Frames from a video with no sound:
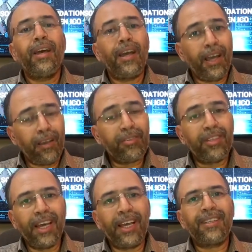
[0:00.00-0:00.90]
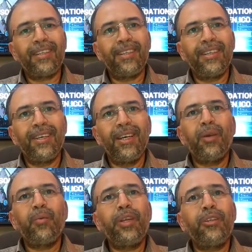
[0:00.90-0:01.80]
After that,
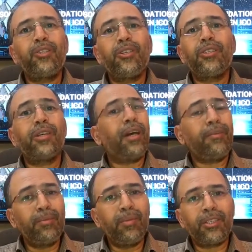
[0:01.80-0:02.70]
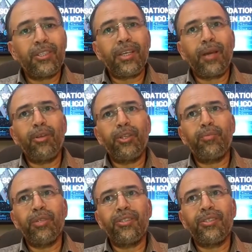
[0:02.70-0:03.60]
we researched the government
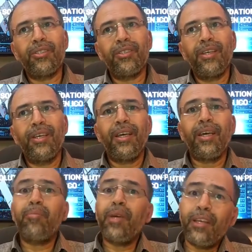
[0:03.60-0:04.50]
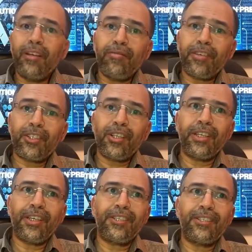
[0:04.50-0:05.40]
establishments and medical
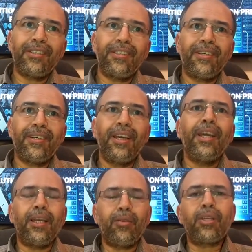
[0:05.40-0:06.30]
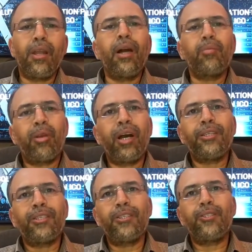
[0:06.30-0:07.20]
facilities. It was a long
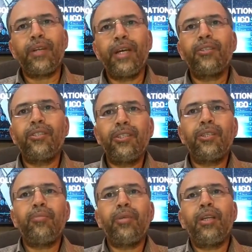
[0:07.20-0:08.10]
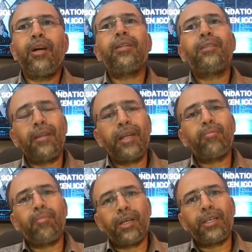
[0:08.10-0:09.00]
process trying to determine our
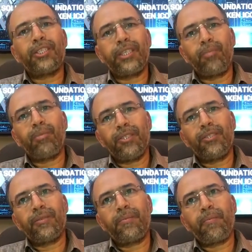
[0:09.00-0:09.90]
target market segments.